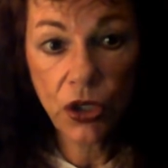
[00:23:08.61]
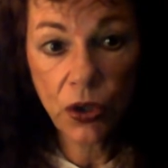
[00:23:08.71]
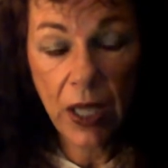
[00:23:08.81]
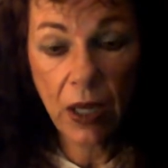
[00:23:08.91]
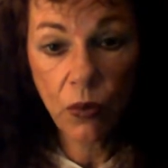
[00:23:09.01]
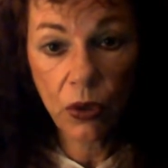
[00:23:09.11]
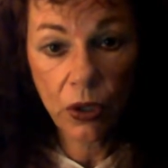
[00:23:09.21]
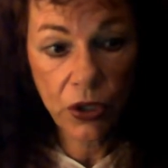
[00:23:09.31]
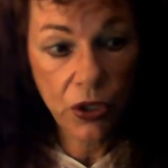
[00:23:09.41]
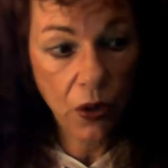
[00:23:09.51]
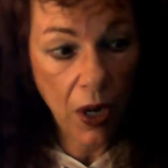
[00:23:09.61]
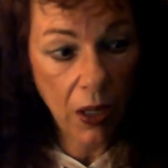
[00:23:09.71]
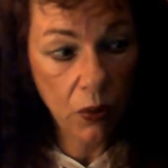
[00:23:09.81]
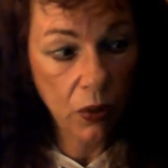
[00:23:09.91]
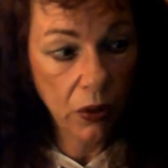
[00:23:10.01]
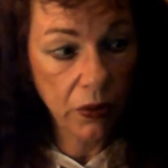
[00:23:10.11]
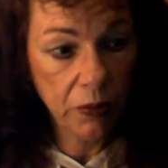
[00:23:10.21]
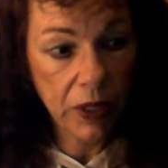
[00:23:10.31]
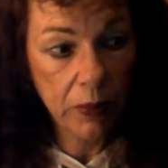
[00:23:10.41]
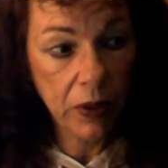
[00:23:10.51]
you can't work, so I work
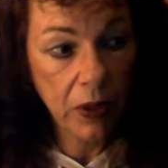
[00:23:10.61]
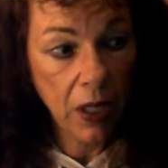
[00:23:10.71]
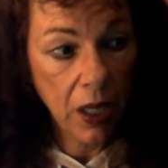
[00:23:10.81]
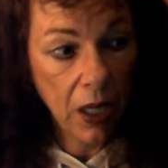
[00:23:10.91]
with people